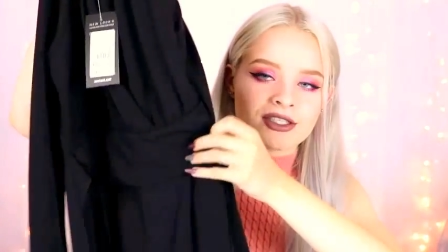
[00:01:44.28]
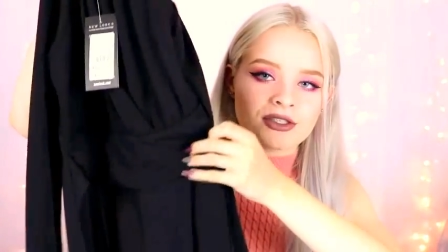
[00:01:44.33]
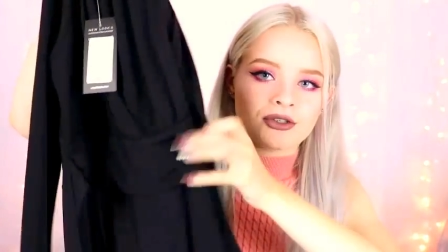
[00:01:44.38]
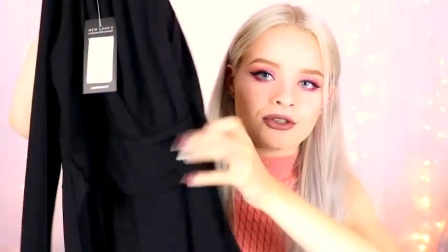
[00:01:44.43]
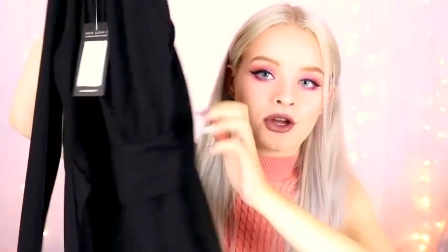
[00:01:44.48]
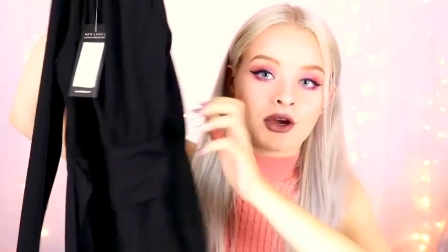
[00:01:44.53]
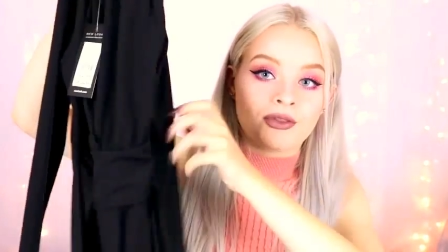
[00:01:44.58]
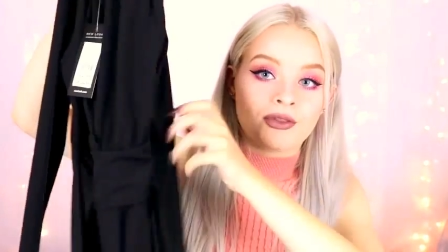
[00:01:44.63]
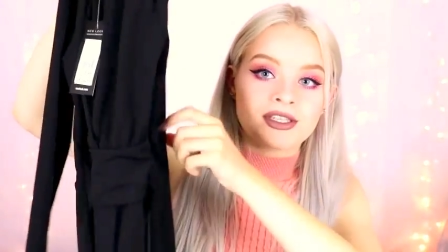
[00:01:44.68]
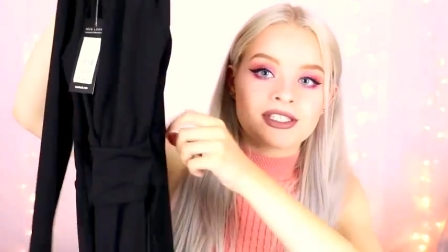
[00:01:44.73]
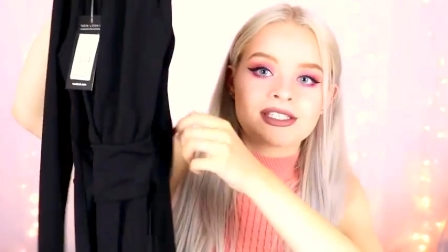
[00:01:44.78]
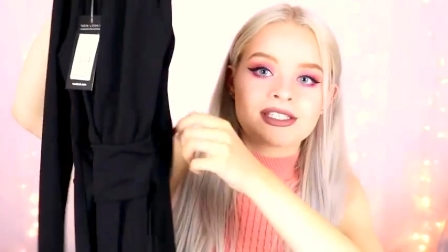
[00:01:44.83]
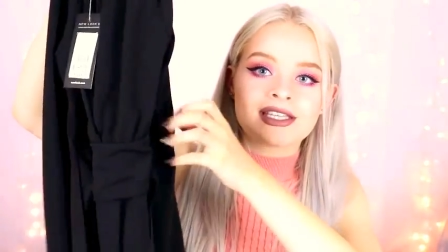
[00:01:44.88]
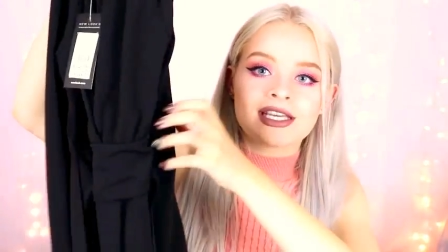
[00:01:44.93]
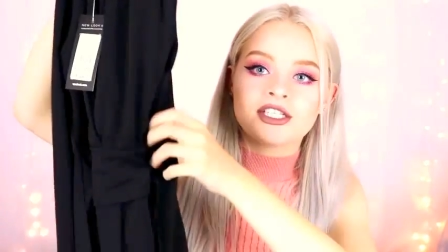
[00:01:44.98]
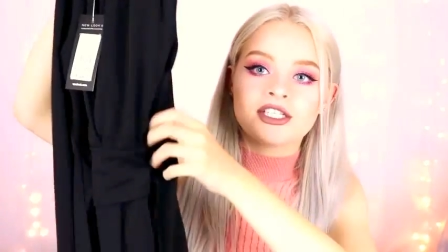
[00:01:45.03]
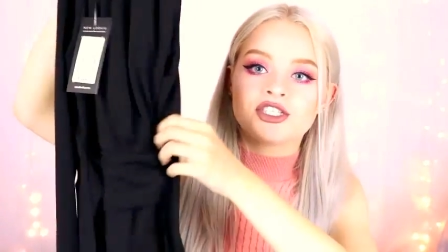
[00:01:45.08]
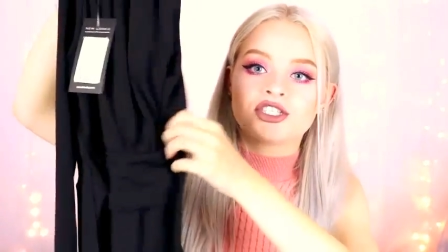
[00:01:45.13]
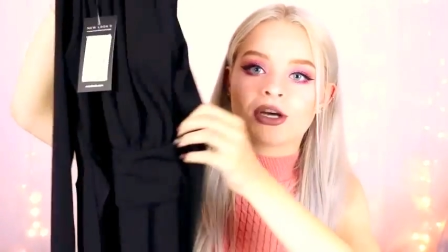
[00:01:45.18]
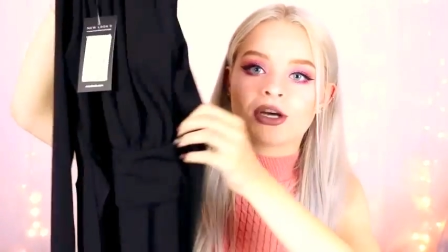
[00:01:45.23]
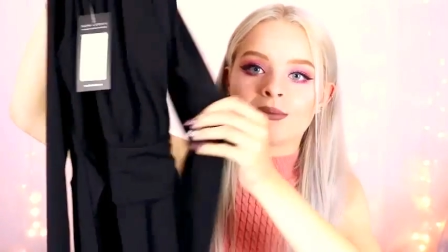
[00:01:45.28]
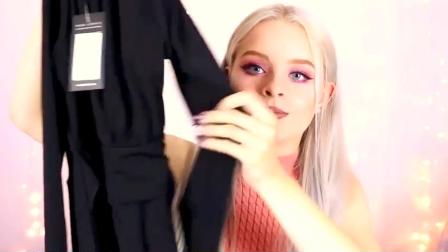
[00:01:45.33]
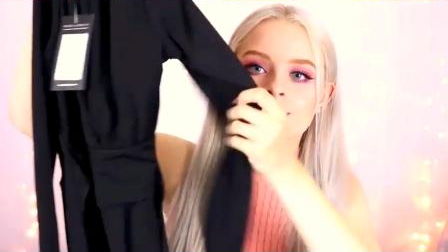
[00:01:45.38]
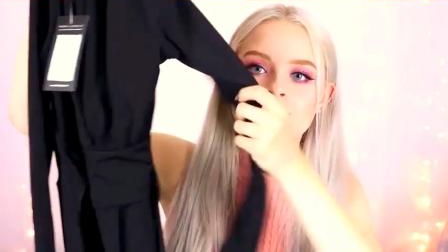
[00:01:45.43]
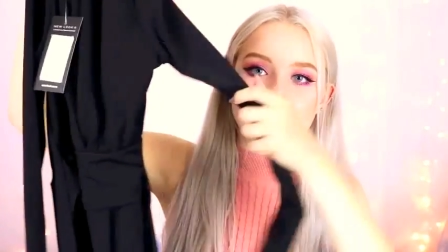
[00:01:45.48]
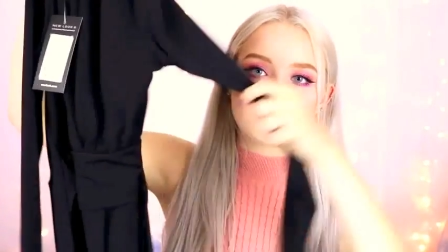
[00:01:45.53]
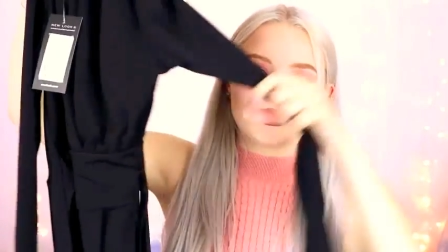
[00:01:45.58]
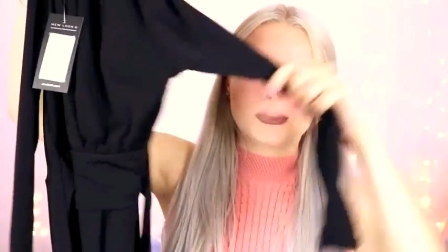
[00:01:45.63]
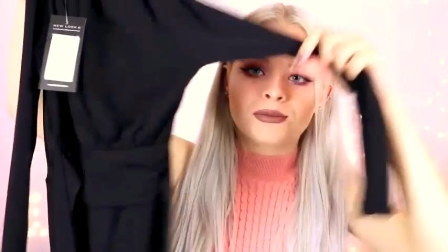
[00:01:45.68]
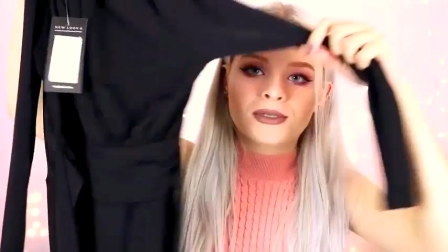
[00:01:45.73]
suit? No, this is a
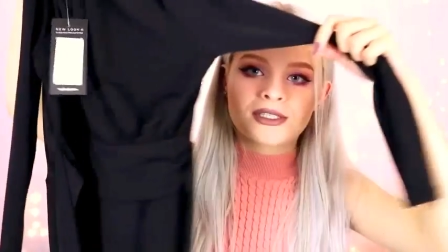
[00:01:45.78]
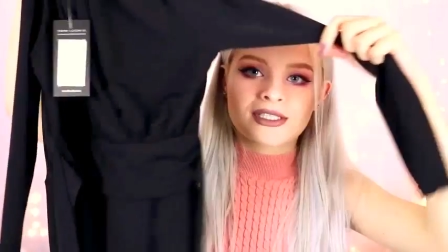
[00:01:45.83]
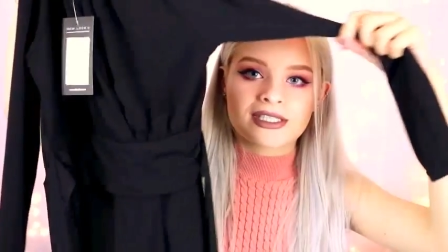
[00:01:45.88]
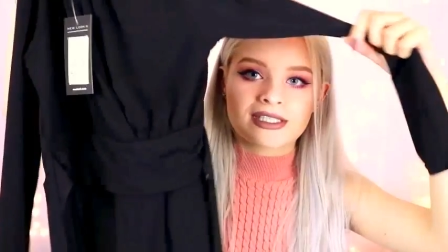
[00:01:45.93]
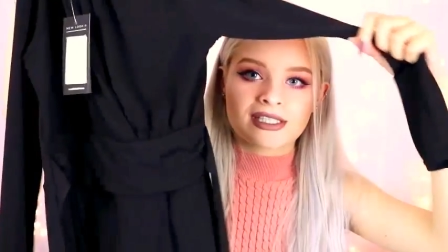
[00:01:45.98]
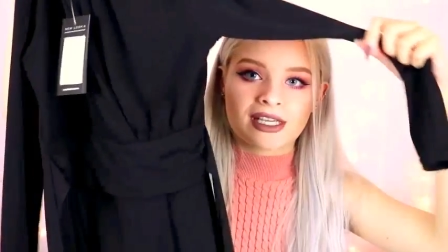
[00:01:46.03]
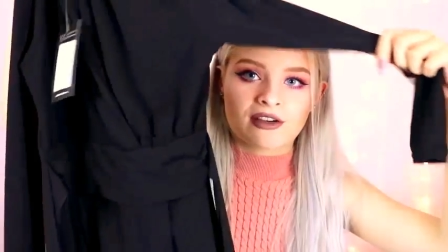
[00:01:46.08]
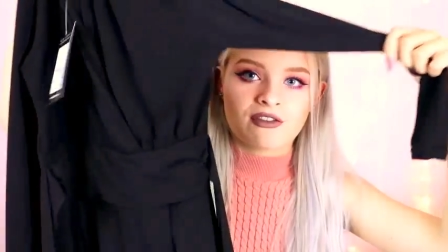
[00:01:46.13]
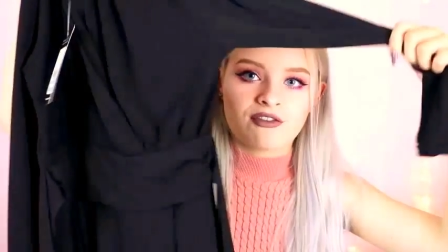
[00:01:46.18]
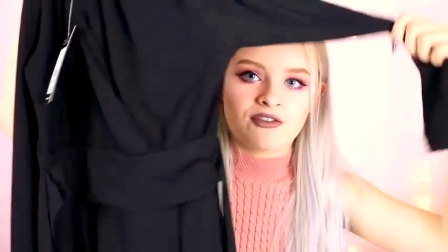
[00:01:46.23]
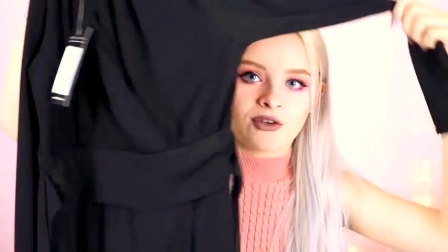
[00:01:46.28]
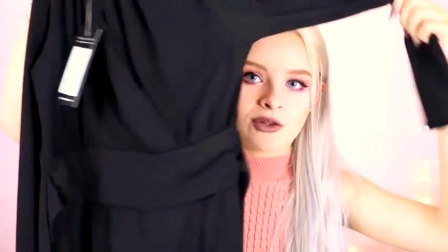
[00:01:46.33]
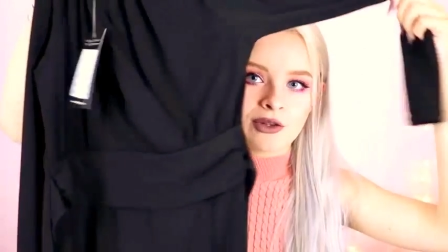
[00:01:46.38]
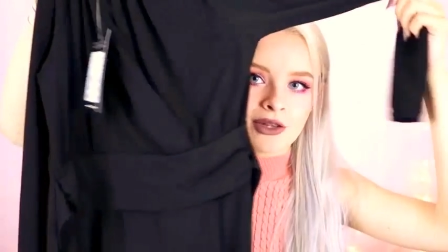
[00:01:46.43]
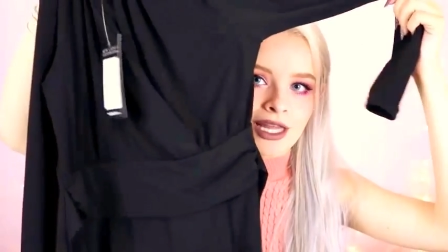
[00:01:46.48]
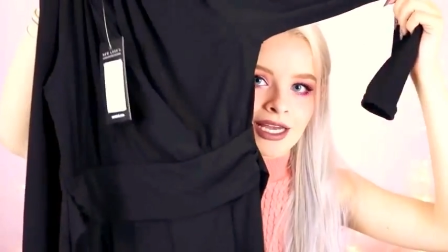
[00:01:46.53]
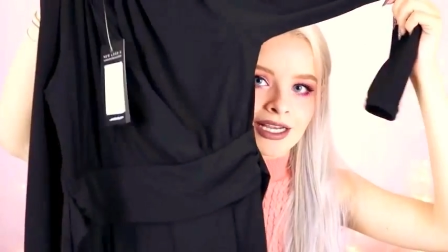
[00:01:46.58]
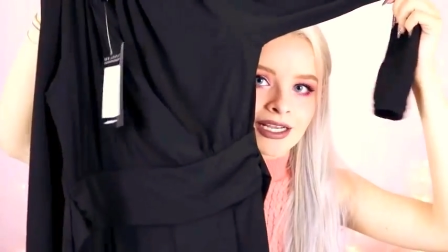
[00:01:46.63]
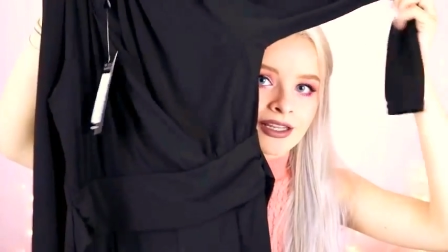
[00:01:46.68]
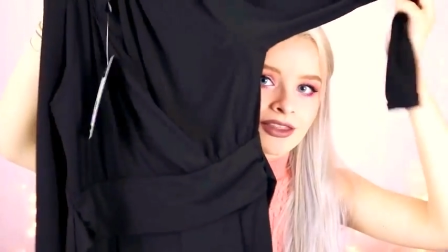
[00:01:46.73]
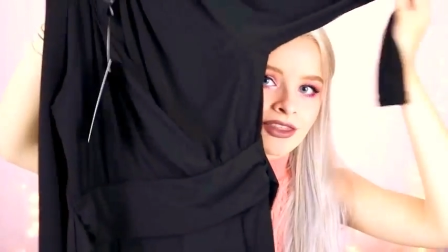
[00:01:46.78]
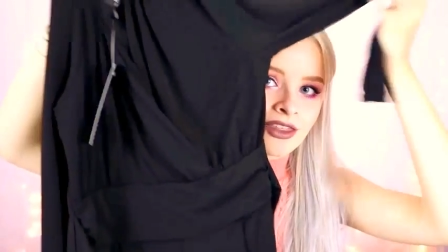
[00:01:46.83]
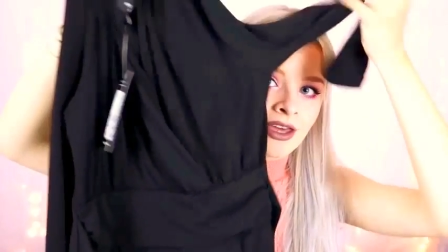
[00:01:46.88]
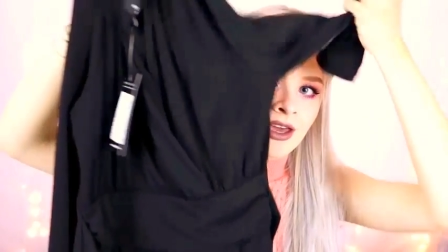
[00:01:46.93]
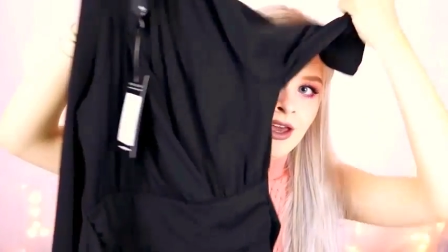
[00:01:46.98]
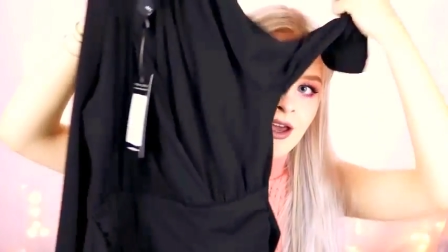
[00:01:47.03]
jumpsuit because it's like full length